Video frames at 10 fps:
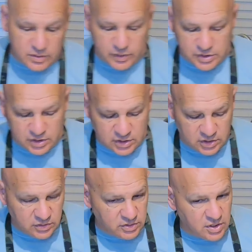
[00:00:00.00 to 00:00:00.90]
is what you can
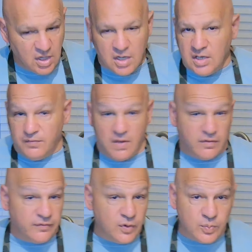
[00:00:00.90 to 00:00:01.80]
use. If you
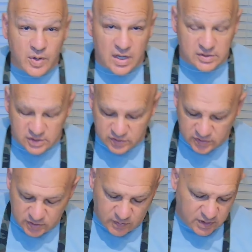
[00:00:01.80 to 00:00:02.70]
have a food processor
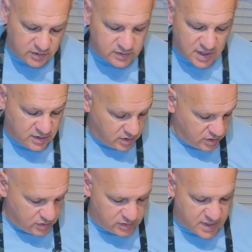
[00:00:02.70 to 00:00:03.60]
and you want to use that, you
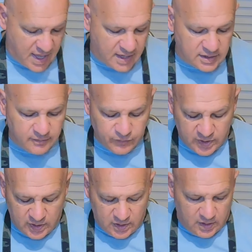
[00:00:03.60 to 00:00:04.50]
can use that.
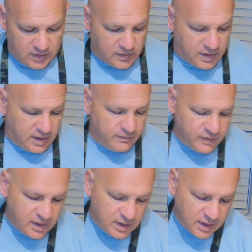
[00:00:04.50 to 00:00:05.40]
Okay.
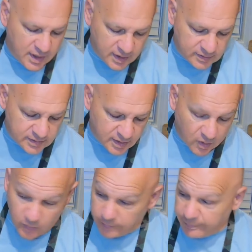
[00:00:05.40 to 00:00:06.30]
And uh,
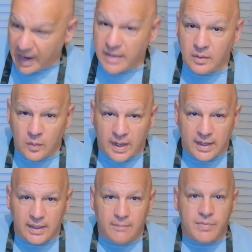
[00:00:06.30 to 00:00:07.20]
oh, and by the
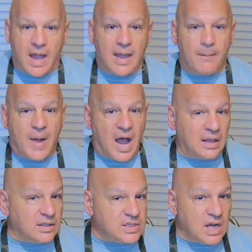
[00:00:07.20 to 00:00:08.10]
way, I
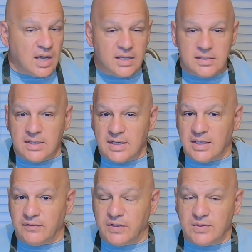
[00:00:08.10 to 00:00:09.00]
apologize
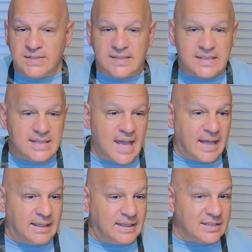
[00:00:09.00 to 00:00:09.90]
if you see any